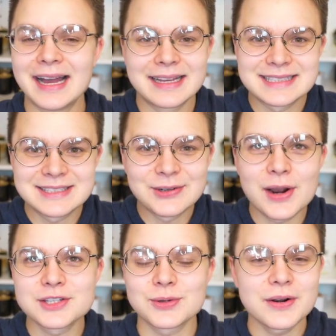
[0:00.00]

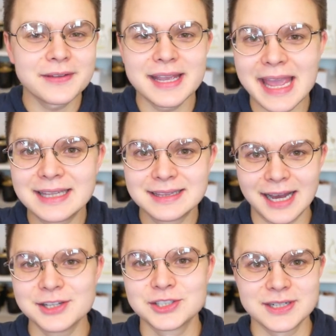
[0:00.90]
sort of like a
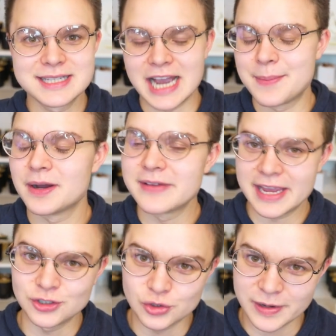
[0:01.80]
luxury type of
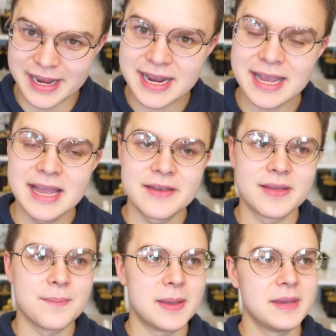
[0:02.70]
a drink
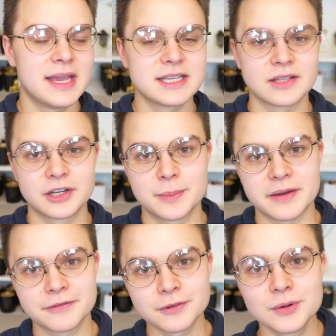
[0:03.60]
that maybe is a little
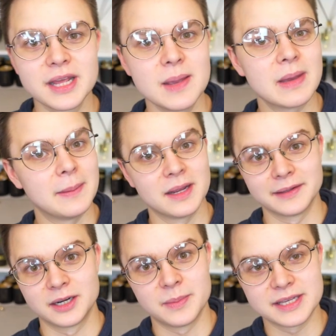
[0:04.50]
bit fruity, maybe a
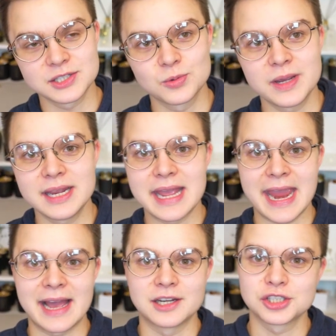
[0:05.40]
little bit sweet
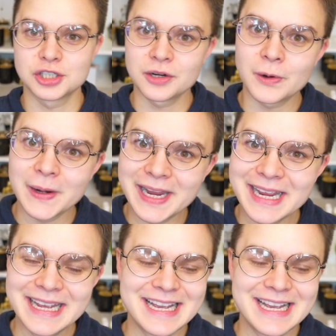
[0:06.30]
and sugary.